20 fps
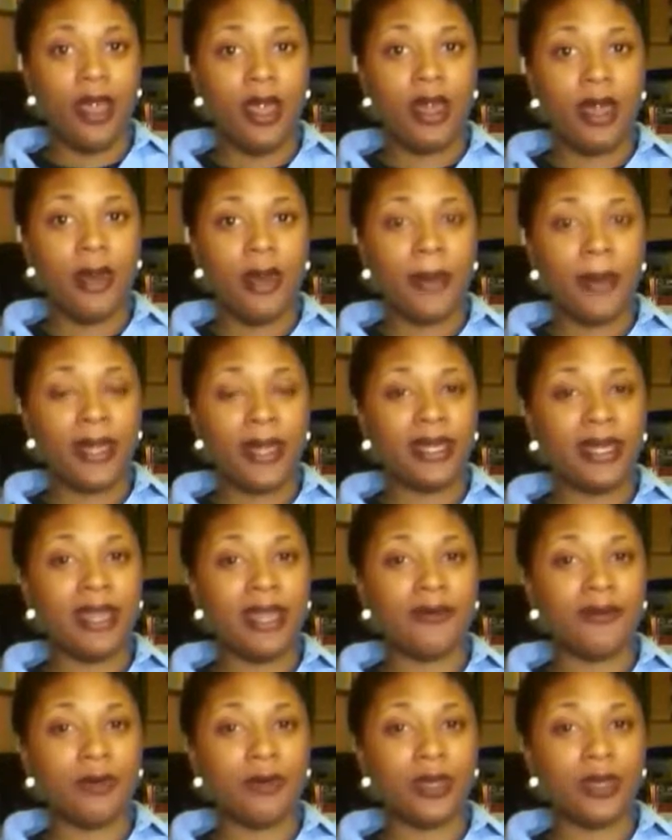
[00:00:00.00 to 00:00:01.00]
I
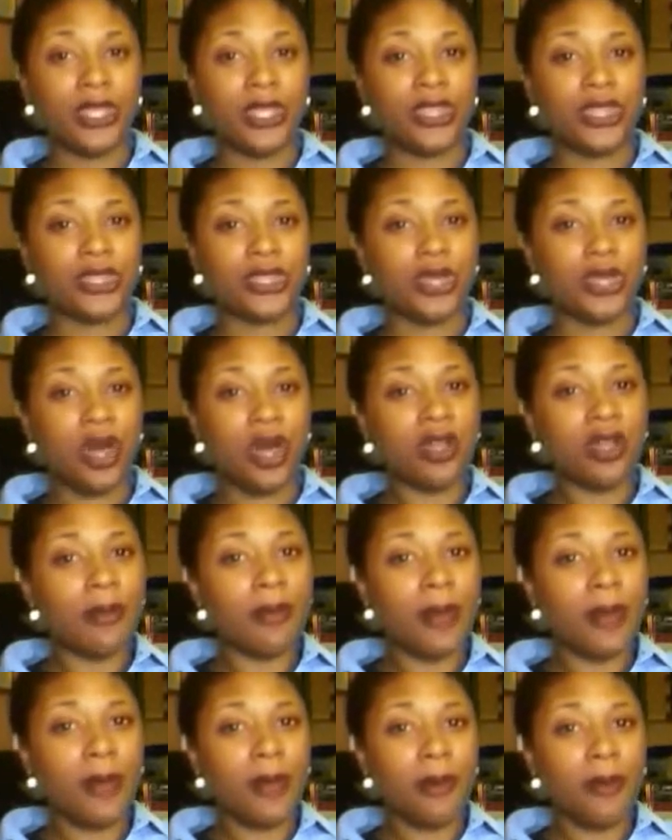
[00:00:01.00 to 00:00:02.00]
never really thought
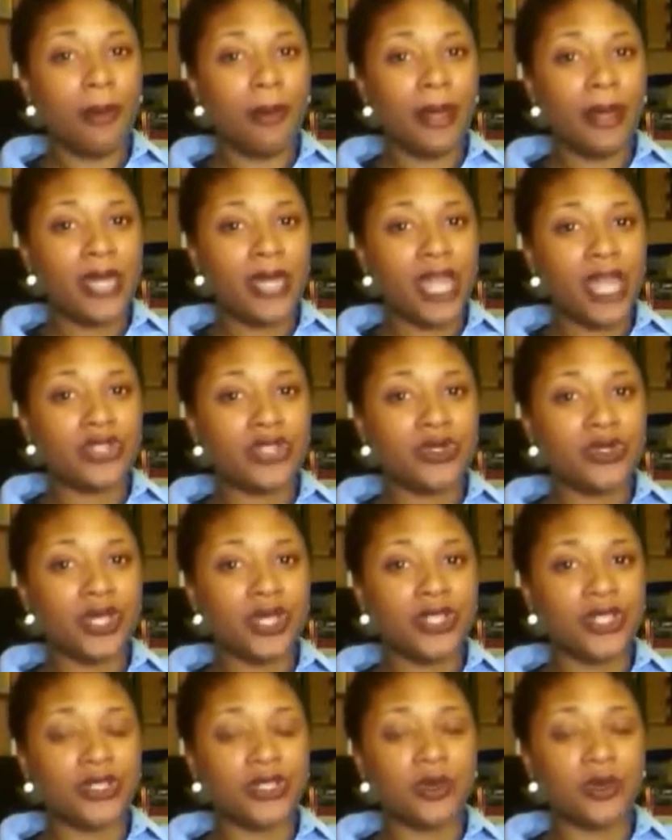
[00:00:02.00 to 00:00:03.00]
about what my natural
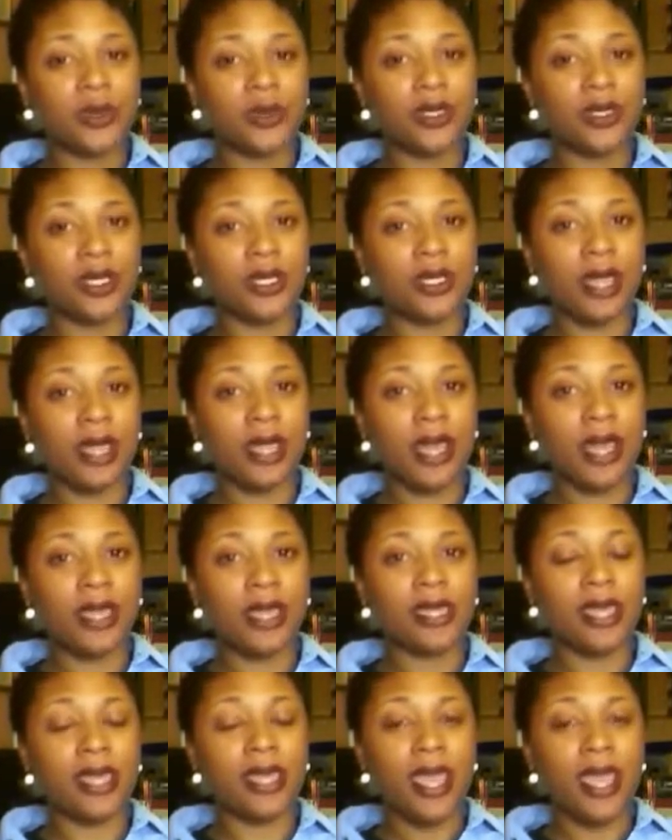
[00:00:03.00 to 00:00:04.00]
texture would look
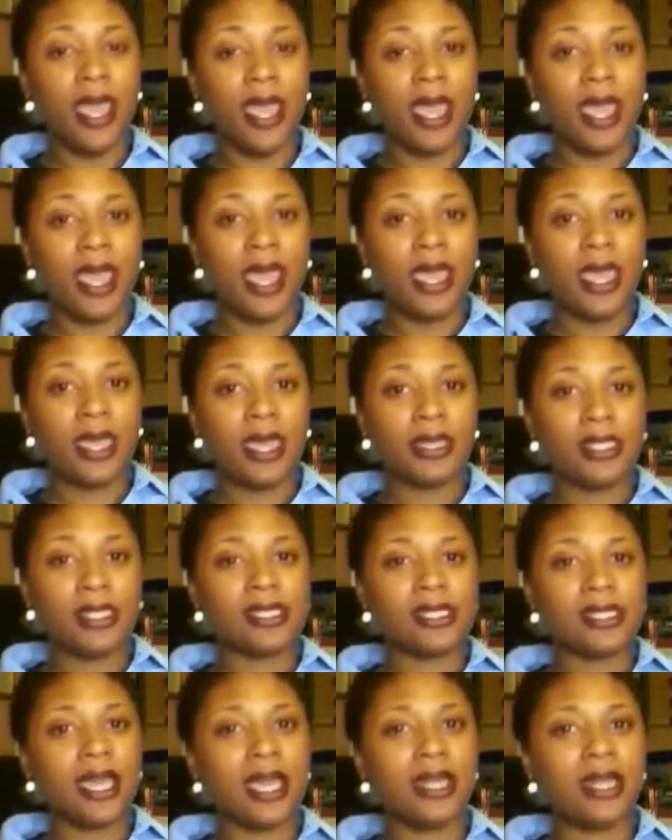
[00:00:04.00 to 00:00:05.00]
like, and
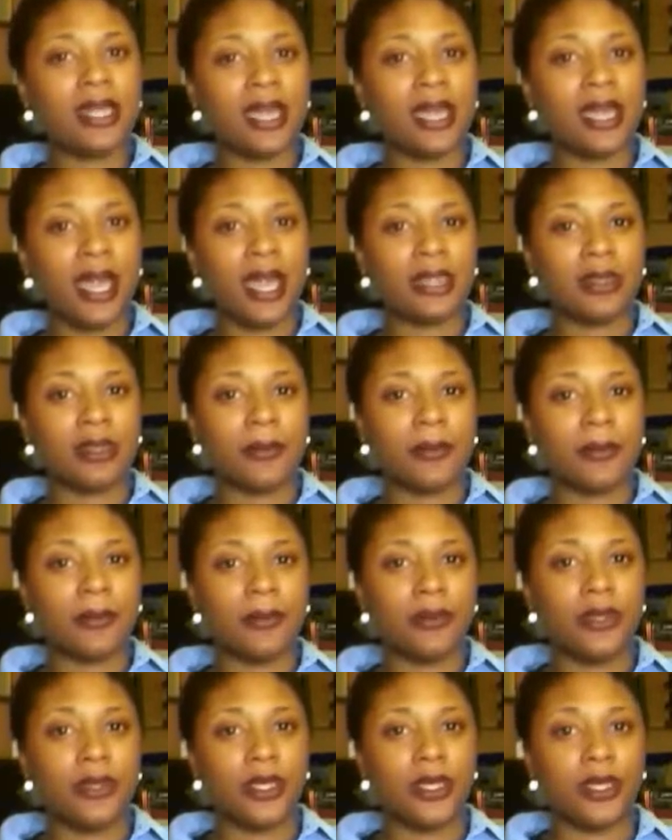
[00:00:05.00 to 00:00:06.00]
this kind of got
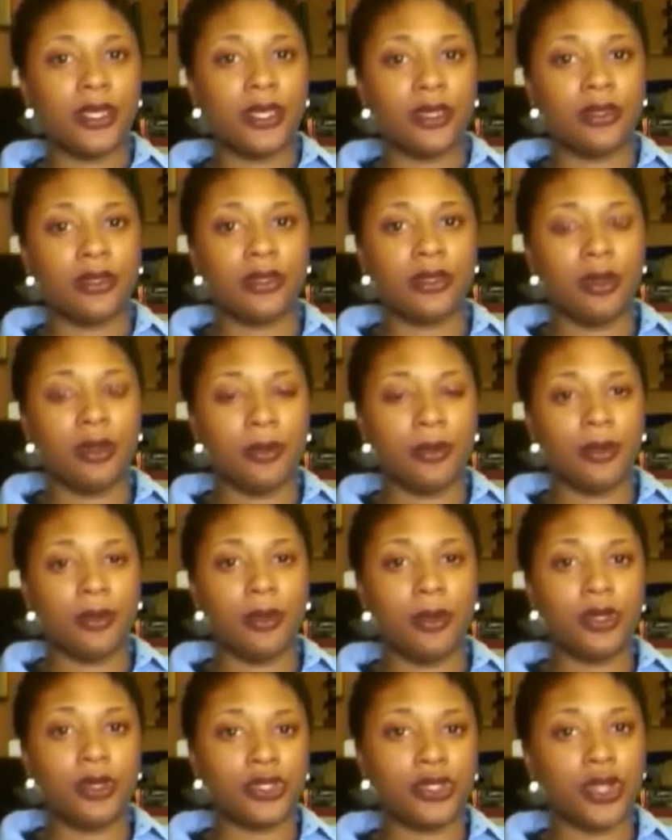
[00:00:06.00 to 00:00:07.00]
the
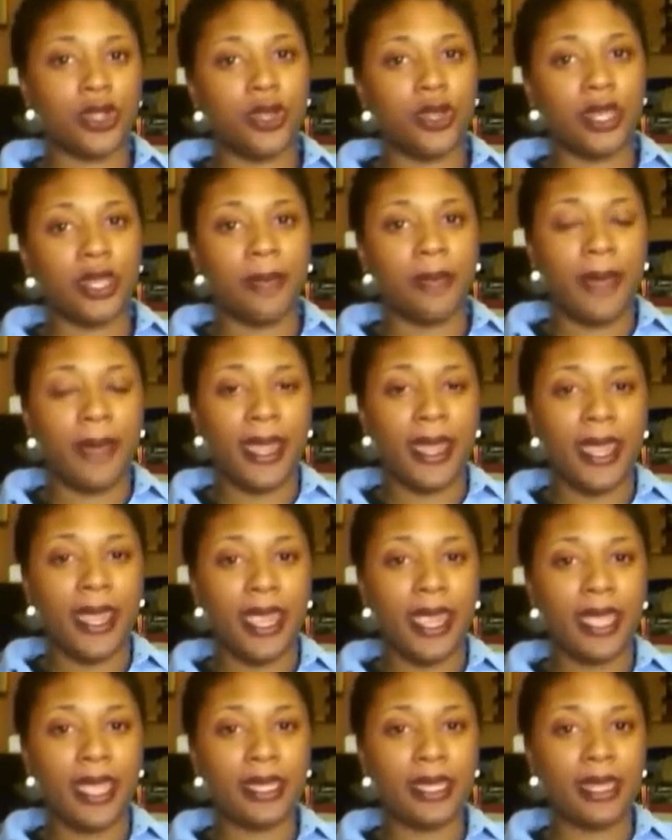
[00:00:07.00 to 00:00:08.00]
wheels turning in my
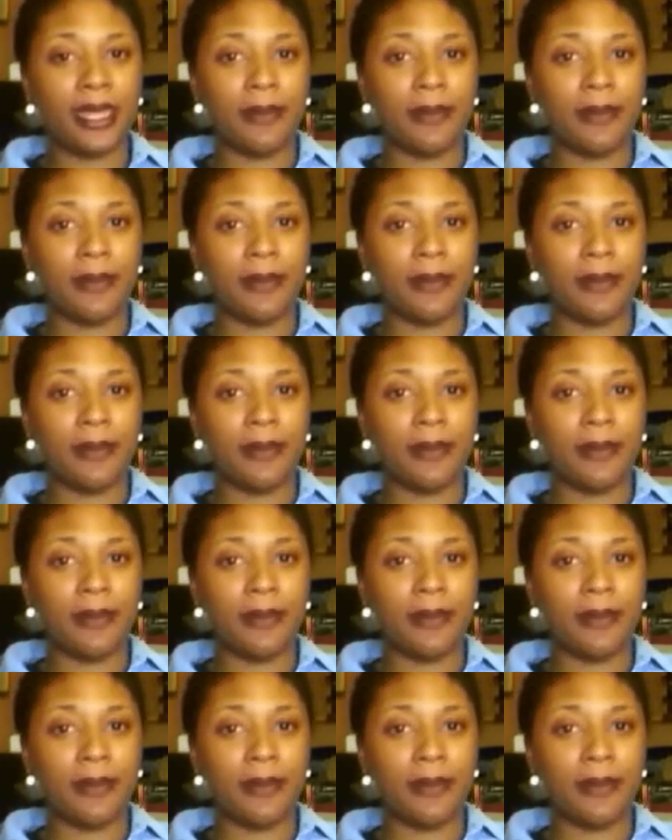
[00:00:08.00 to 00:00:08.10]
head.